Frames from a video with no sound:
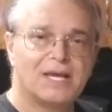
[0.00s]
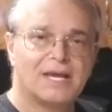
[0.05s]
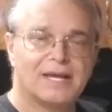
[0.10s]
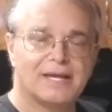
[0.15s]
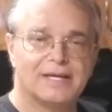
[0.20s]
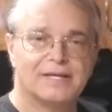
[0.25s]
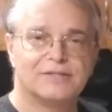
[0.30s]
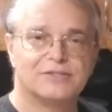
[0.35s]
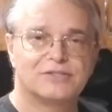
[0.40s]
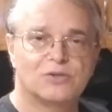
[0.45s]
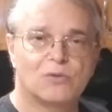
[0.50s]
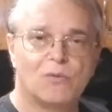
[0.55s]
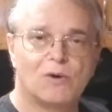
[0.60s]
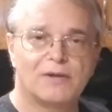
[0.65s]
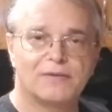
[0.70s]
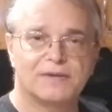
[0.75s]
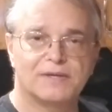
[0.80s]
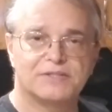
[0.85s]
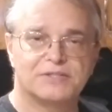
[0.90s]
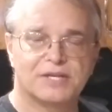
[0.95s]
And so one
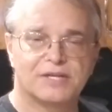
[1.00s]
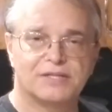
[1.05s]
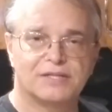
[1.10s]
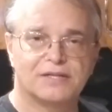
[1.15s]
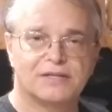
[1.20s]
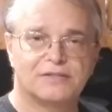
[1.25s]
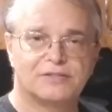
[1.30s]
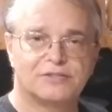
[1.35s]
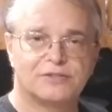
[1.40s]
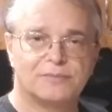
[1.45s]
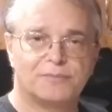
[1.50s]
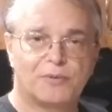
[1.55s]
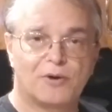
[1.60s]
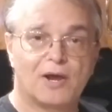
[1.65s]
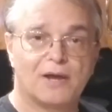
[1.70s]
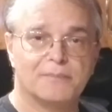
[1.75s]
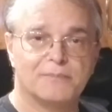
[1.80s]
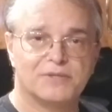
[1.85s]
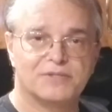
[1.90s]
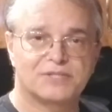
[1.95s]
of the things I did to
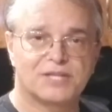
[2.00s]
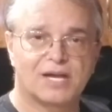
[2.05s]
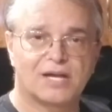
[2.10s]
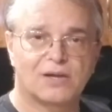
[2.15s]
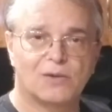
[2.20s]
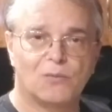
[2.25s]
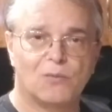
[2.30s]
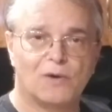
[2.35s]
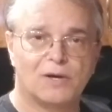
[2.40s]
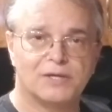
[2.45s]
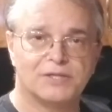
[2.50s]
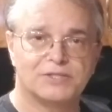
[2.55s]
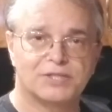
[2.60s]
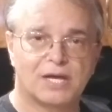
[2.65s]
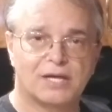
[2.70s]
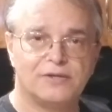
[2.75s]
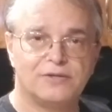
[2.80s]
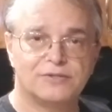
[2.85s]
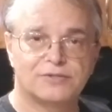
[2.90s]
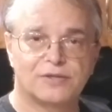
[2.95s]
prime the second one is
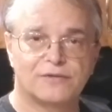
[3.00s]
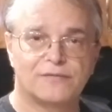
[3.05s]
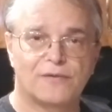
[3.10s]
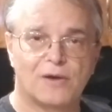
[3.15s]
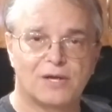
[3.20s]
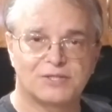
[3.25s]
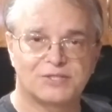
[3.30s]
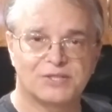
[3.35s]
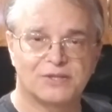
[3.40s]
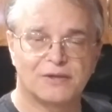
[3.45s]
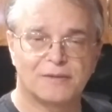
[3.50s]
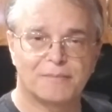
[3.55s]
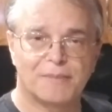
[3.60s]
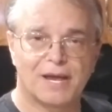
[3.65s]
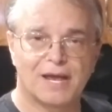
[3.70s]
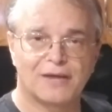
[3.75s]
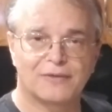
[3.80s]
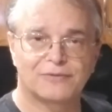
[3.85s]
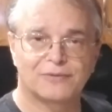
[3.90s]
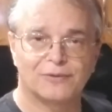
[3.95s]
I used the faucet in the
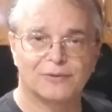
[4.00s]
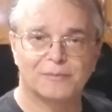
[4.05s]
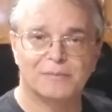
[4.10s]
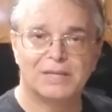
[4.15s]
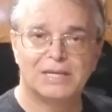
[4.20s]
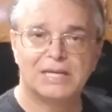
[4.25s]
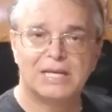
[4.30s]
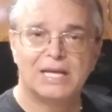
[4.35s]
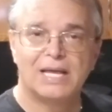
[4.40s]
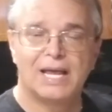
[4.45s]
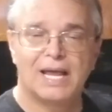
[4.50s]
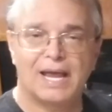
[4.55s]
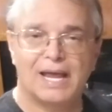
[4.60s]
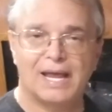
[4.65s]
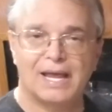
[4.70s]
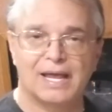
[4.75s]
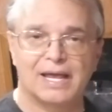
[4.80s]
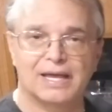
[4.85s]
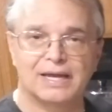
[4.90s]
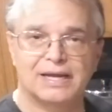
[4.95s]
bathroom.
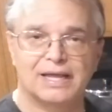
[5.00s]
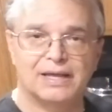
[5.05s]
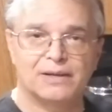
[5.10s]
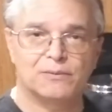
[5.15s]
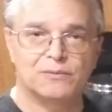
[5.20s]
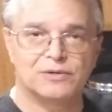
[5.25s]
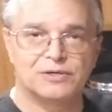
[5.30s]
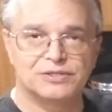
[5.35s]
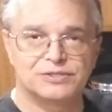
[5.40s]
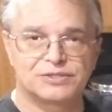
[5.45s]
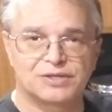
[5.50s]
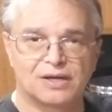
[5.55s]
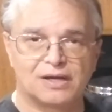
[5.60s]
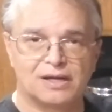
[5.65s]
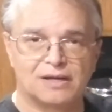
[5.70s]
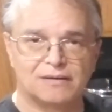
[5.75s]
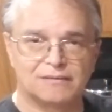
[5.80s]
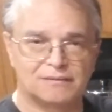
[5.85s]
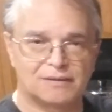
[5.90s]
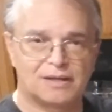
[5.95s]
And it was
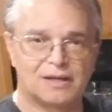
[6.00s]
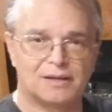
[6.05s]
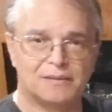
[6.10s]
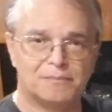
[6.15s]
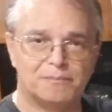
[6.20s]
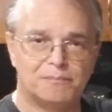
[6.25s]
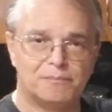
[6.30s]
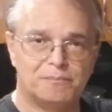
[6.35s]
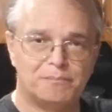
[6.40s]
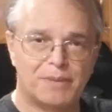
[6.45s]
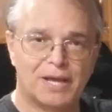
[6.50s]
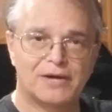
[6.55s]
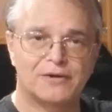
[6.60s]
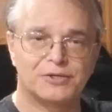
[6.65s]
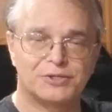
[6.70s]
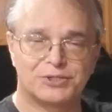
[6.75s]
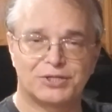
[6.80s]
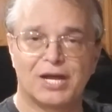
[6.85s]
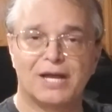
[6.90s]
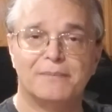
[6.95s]
a better
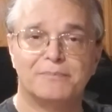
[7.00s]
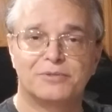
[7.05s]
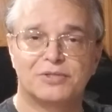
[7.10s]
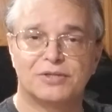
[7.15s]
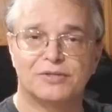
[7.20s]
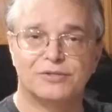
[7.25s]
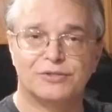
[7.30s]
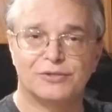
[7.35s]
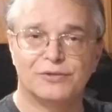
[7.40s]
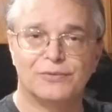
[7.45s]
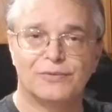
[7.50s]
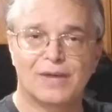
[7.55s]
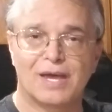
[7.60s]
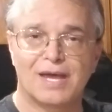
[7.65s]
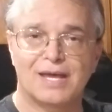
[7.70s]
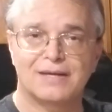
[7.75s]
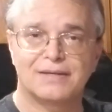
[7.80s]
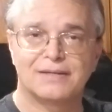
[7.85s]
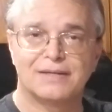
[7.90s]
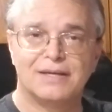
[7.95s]
shape to do
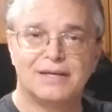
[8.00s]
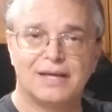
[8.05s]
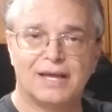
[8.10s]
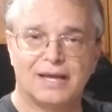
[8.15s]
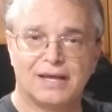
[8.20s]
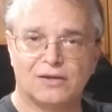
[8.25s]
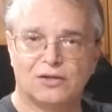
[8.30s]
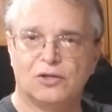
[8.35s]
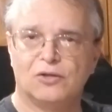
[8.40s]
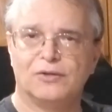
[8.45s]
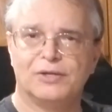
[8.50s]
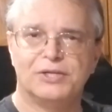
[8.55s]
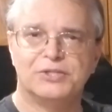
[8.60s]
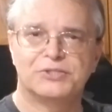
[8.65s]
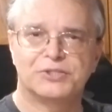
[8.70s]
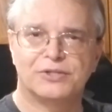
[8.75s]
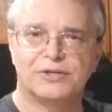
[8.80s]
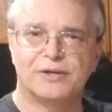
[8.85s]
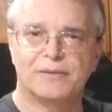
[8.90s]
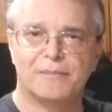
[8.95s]
that and a little
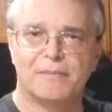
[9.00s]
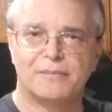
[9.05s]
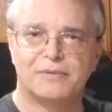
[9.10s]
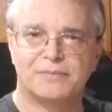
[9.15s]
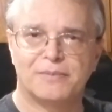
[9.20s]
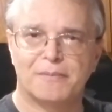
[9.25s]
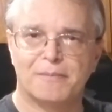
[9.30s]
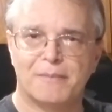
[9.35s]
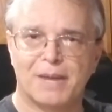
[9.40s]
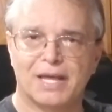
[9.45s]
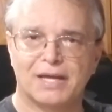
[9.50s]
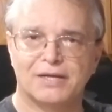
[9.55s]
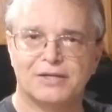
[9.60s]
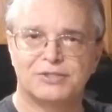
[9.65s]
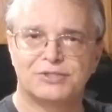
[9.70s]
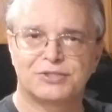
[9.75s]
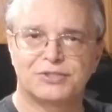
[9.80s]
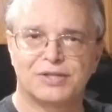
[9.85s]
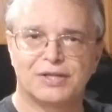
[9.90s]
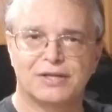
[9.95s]
easier to
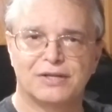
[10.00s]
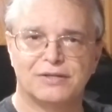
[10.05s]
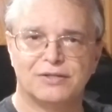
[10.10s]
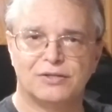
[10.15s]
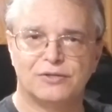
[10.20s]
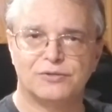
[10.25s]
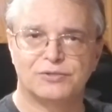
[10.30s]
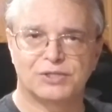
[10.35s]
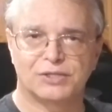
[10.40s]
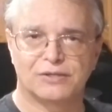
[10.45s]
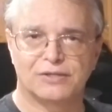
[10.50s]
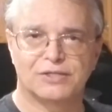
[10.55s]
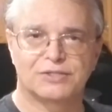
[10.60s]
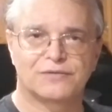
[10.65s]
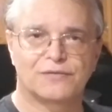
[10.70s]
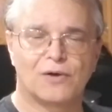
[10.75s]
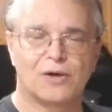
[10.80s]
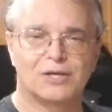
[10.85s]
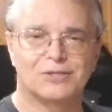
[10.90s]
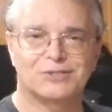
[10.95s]
manage than using this
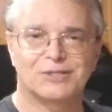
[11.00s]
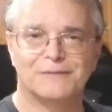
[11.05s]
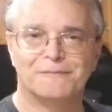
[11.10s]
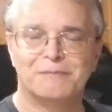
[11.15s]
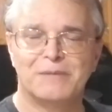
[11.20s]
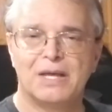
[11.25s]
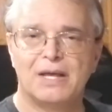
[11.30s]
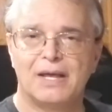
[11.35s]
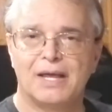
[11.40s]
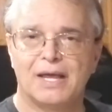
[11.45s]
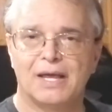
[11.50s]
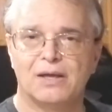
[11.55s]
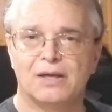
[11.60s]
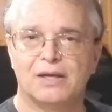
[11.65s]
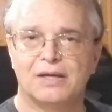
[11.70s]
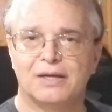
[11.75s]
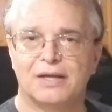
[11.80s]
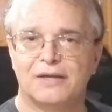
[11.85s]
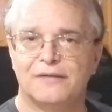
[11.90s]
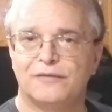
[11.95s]
faucet.
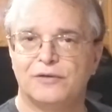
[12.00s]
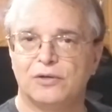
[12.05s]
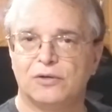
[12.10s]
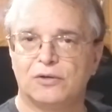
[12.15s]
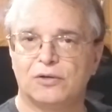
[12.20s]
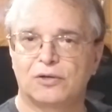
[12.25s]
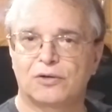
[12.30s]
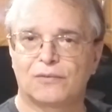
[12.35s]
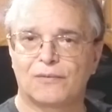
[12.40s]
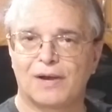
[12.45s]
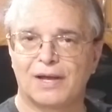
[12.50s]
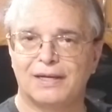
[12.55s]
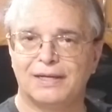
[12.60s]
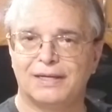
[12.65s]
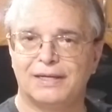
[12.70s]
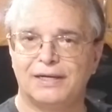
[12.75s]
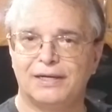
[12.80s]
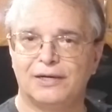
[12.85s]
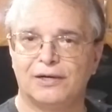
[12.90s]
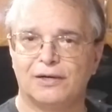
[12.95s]
And if you look right
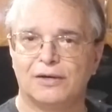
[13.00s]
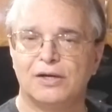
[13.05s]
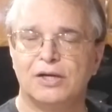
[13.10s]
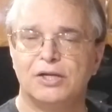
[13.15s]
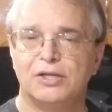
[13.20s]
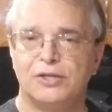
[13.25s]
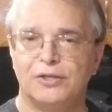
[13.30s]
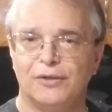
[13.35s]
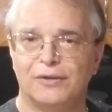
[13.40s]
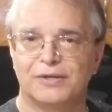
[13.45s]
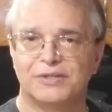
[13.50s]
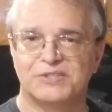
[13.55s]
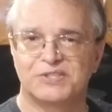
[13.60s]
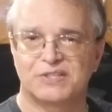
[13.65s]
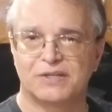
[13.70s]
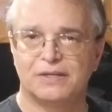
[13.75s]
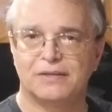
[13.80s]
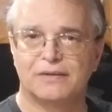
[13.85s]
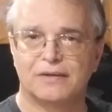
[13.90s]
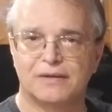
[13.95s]
here, you can
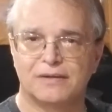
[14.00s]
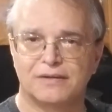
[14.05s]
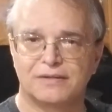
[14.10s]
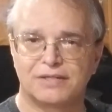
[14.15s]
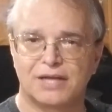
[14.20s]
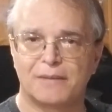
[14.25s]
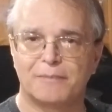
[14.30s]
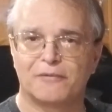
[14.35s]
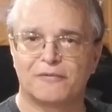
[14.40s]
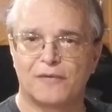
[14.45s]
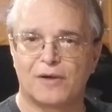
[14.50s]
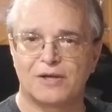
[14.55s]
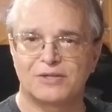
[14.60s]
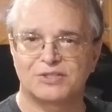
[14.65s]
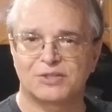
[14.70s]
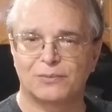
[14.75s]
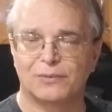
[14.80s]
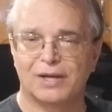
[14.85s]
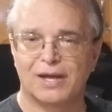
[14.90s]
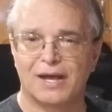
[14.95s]
see the type of
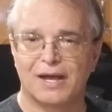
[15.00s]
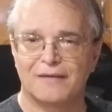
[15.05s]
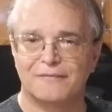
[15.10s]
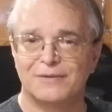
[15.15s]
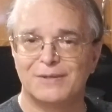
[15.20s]
faucet we have.